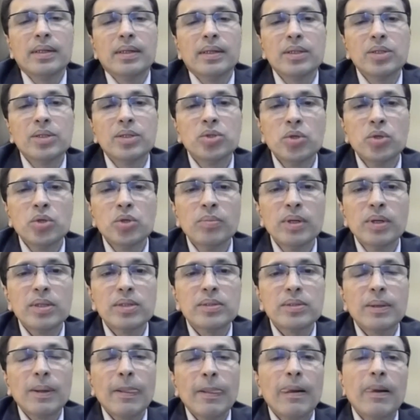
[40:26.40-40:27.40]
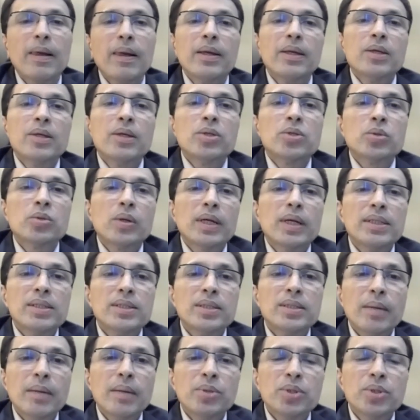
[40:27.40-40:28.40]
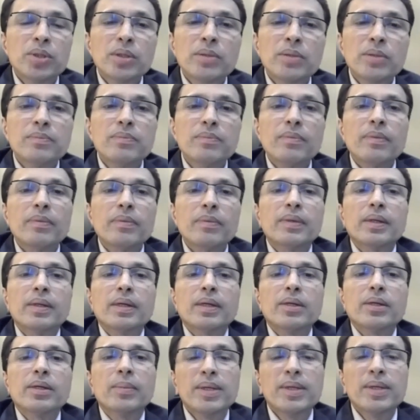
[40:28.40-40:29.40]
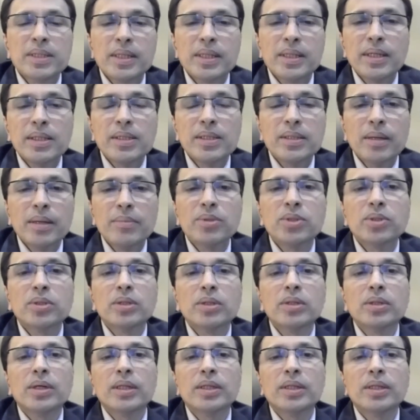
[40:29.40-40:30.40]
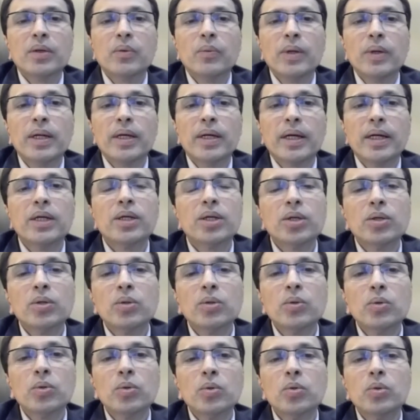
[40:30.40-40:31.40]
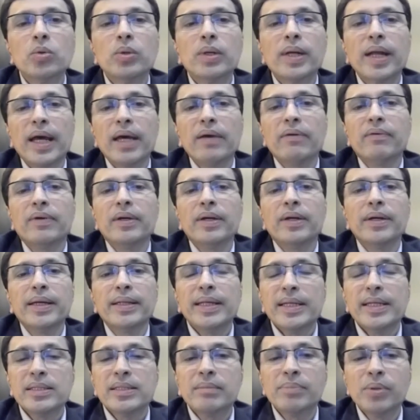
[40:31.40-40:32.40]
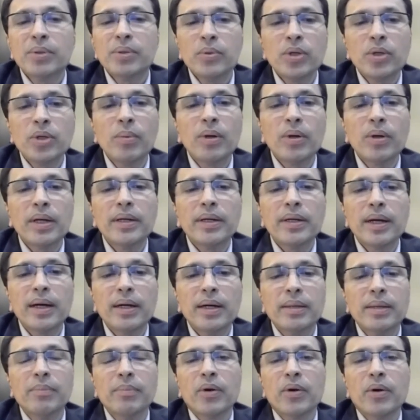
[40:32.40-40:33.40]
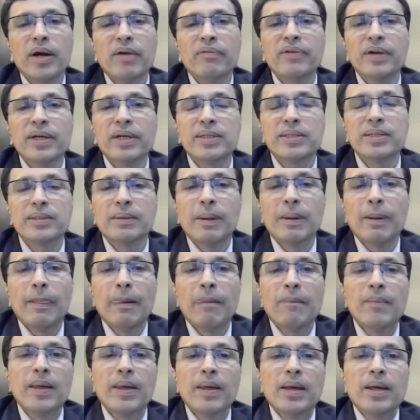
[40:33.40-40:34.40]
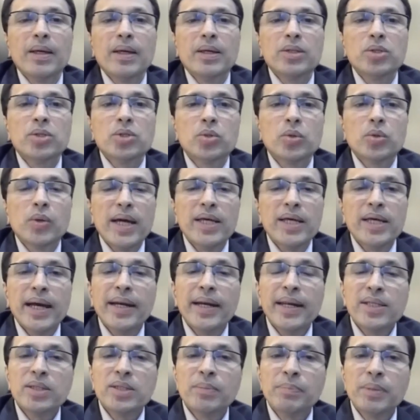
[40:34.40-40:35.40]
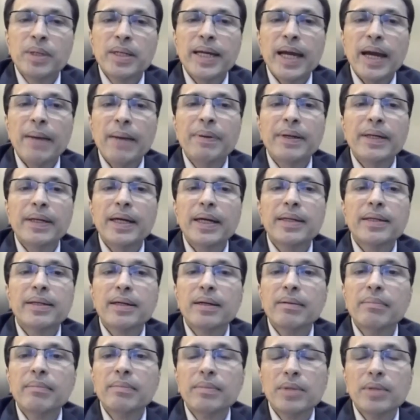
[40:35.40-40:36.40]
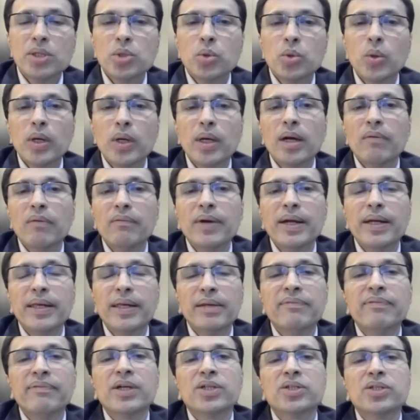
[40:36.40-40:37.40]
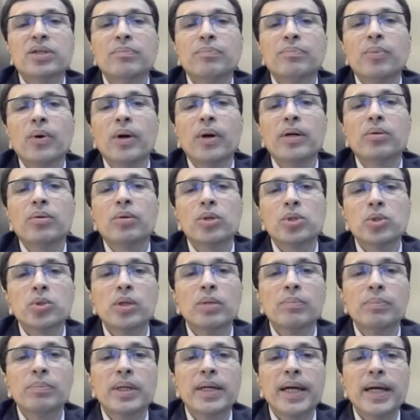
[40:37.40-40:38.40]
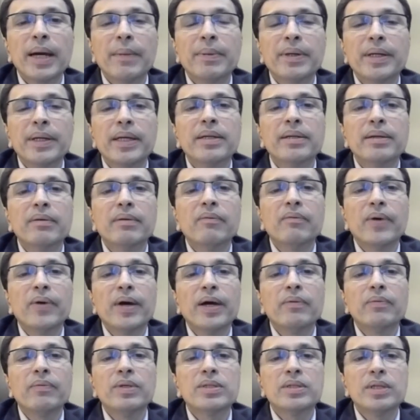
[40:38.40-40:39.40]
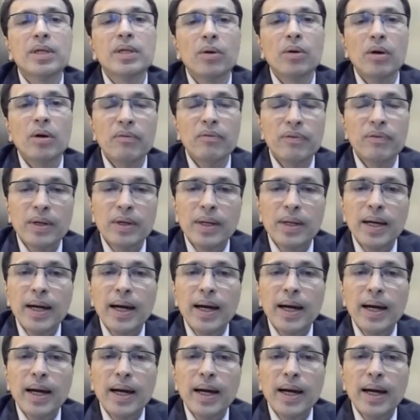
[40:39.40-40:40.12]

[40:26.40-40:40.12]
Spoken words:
consumers. So consumption, domestic consumption, I think will continue to drive in India. That's the beauty about India, demographics. So, and as the per capita income is going up, we are at an inflection point also in per capita income where we see a lot of